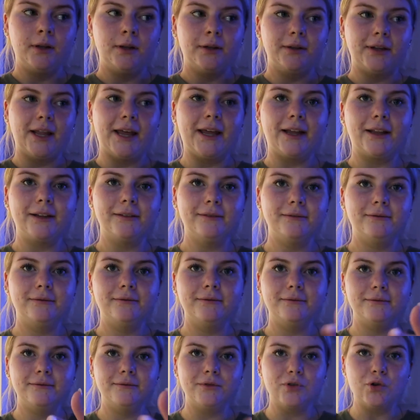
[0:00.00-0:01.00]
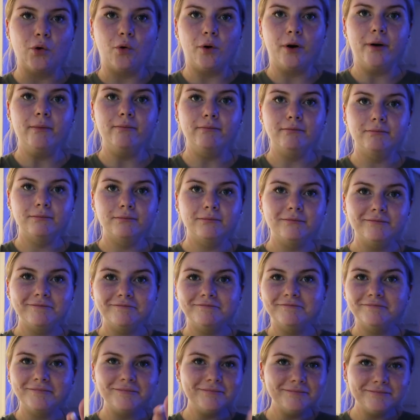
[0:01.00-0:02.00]
like dorm
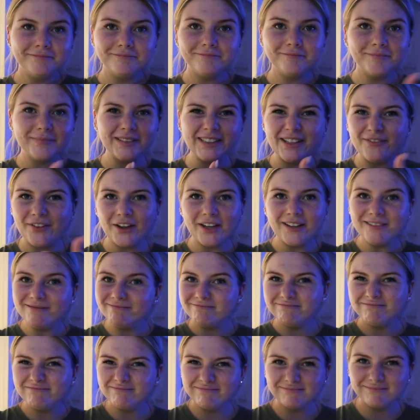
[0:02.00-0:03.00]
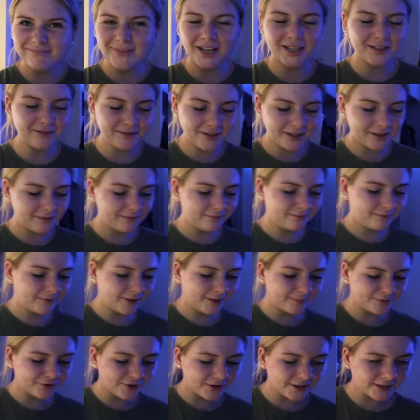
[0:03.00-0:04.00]
living. I don't know
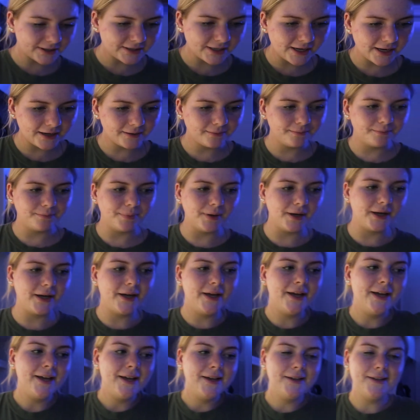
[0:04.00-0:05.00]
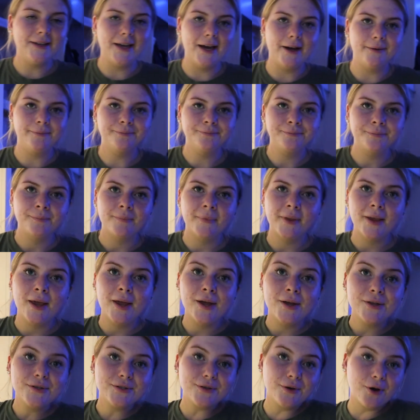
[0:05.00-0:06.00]
what I'm trying to say, but yeah.
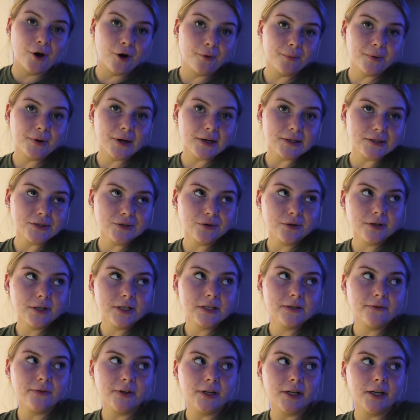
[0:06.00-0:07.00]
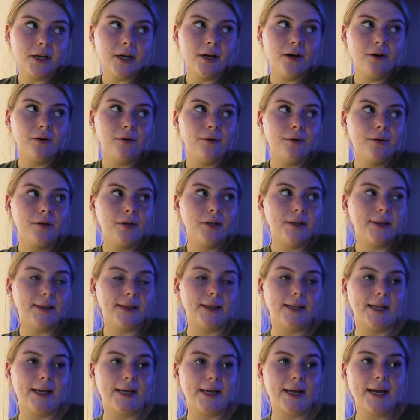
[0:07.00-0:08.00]
So I hope you guys enjoyed this video
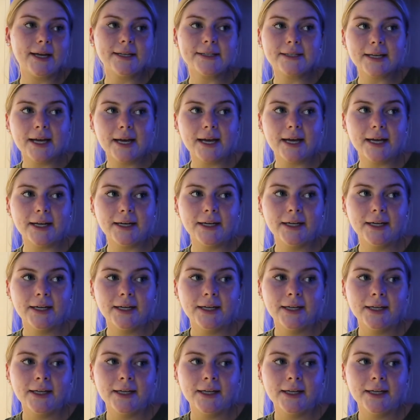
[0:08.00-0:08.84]
like I said,